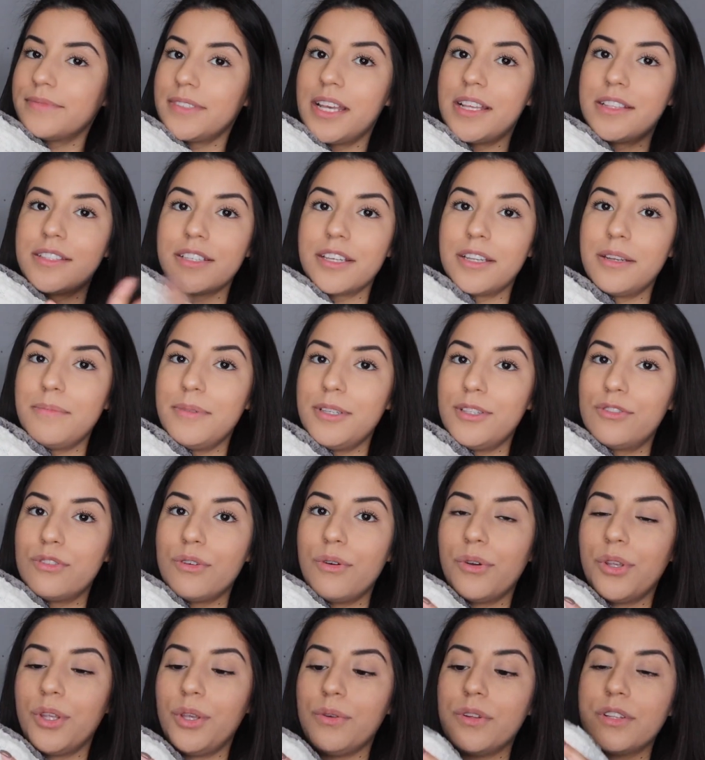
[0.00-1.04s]
it's gonna be
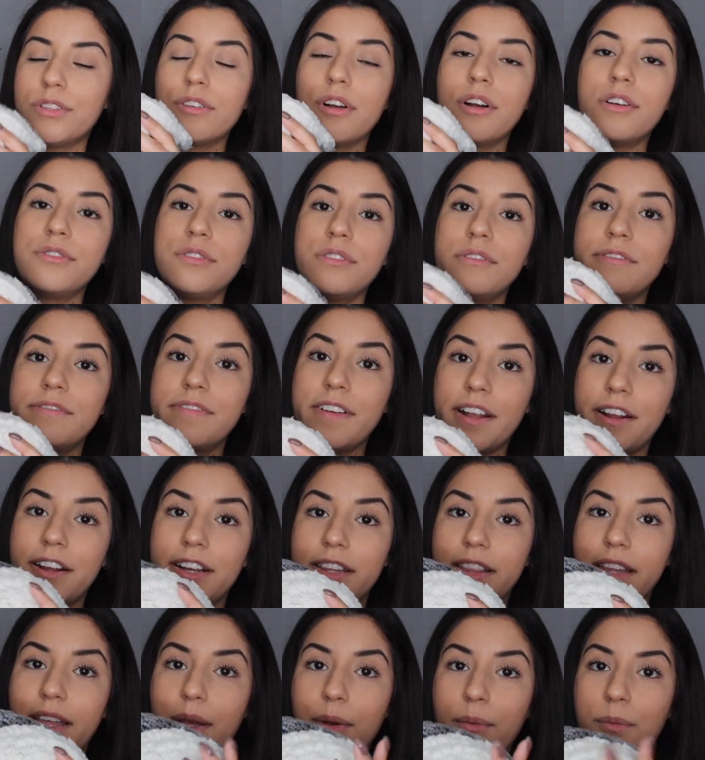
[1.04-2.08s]
so cute. It's also very
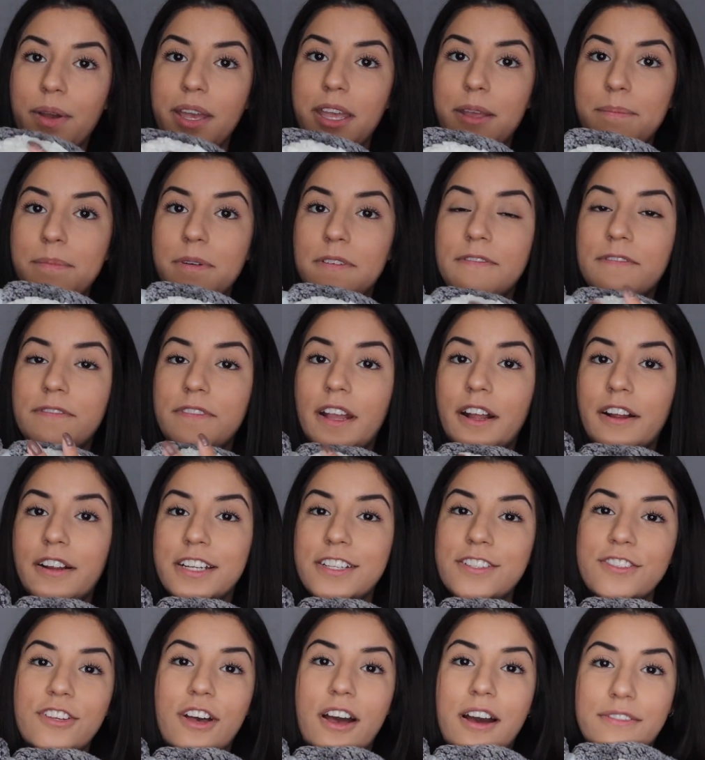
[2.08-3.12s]
lightweight but very
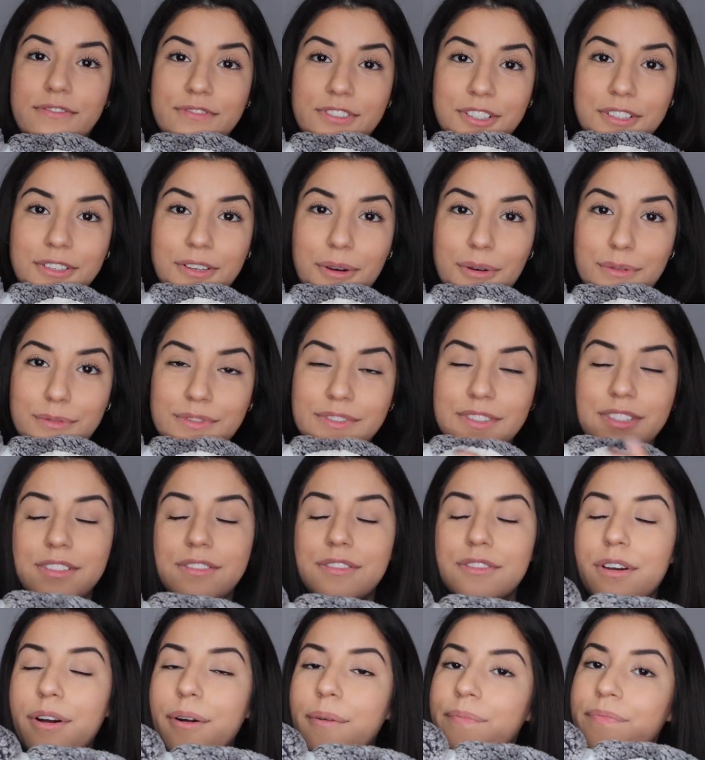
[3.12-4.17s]
soft and cozy,
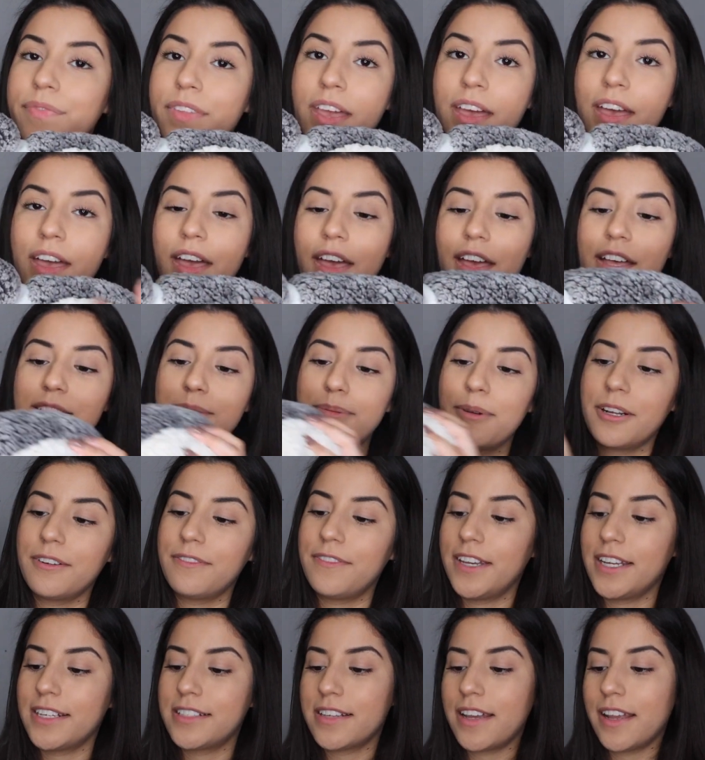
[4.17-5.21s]
so it's
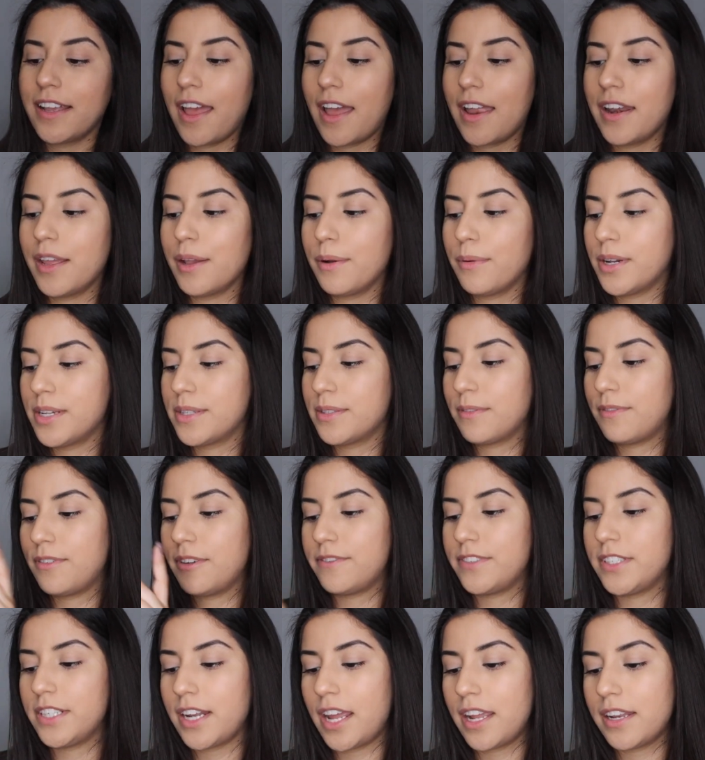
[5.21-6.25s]
perfect. Again, it was
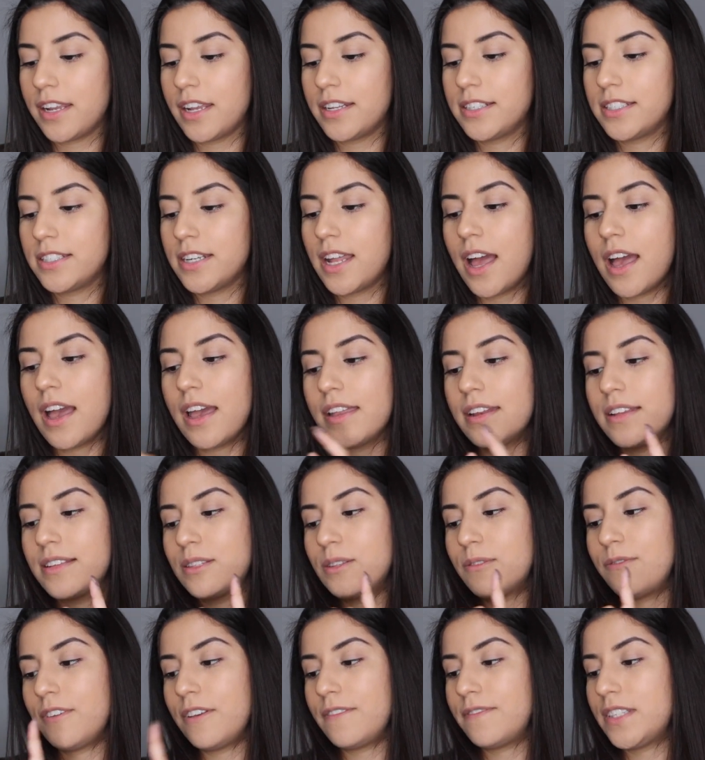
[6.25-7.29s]
$59.99.
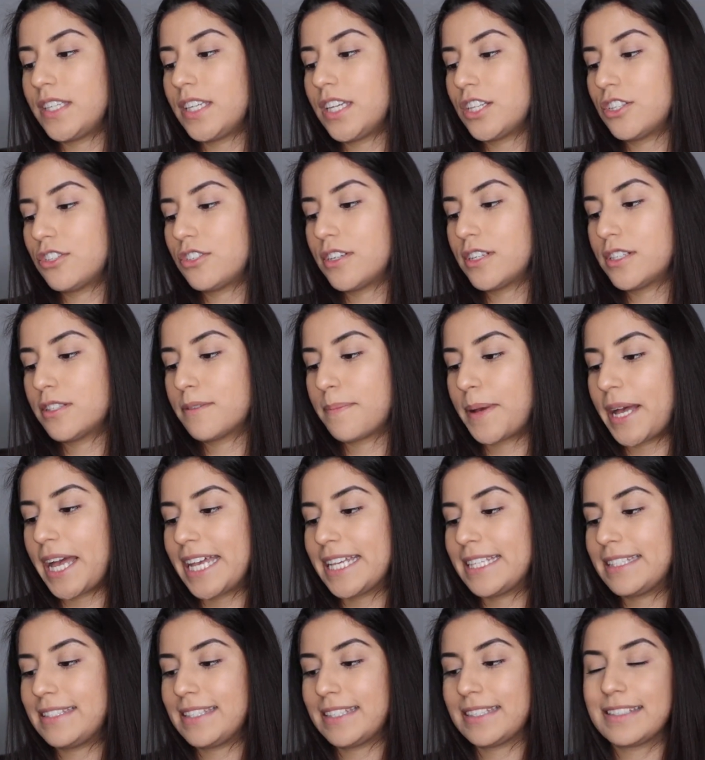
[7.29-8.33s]
It's 50 inches
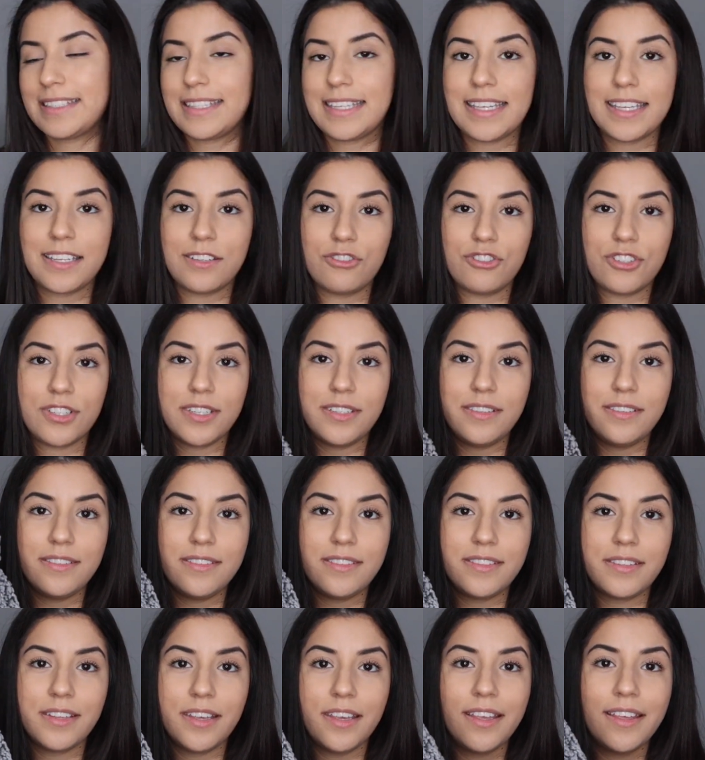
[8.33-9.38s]
by 60
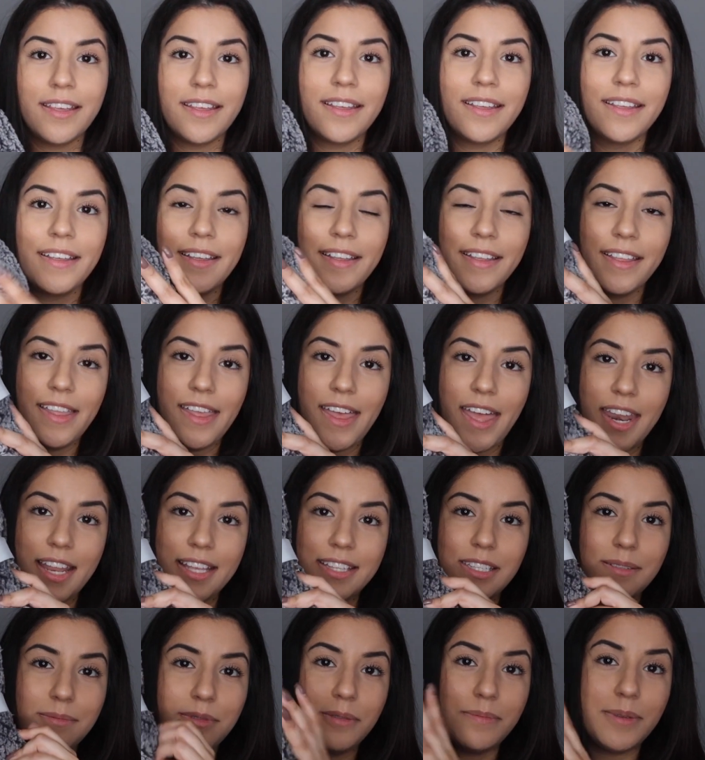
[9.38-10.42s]
inches. And it
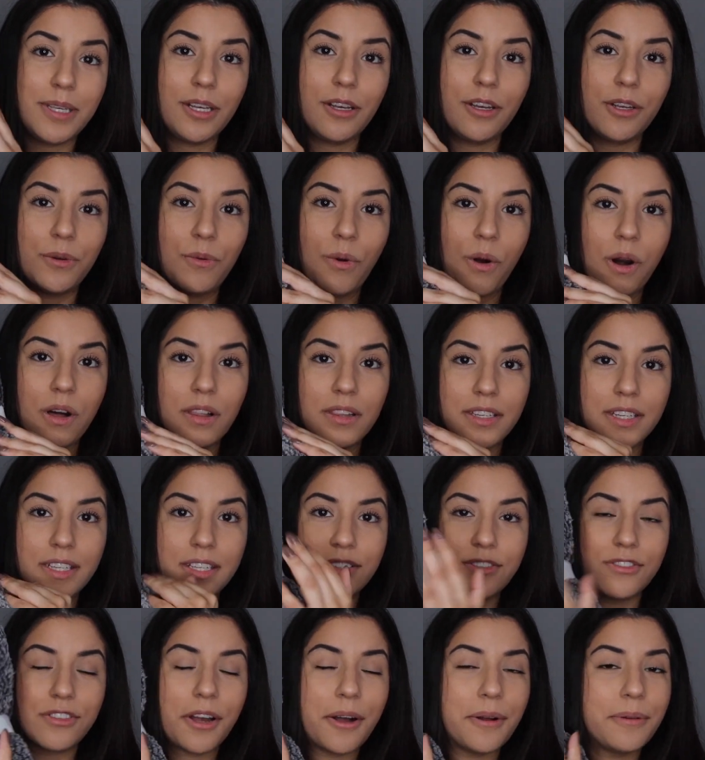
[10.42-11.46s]
seems to be good quality,
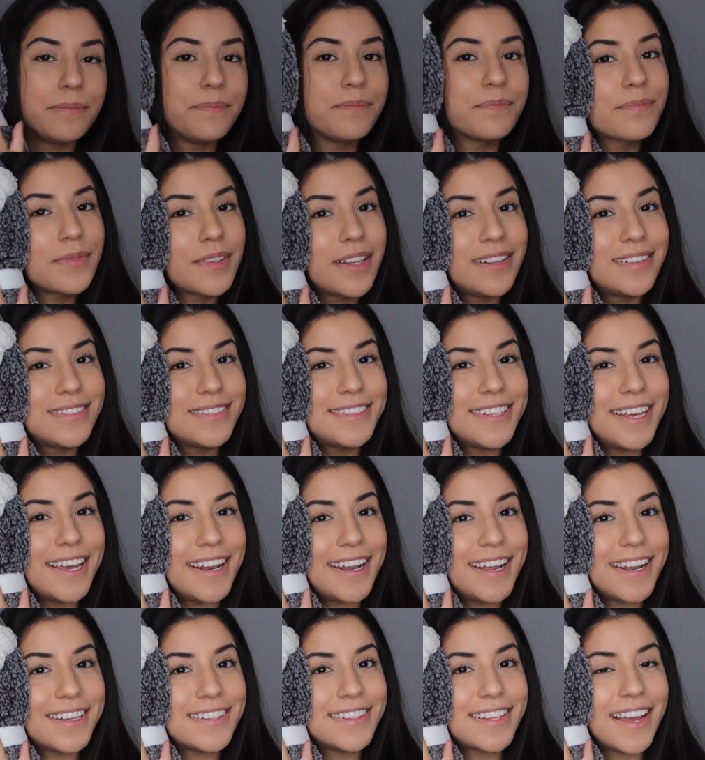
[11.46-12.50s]
so 10 out of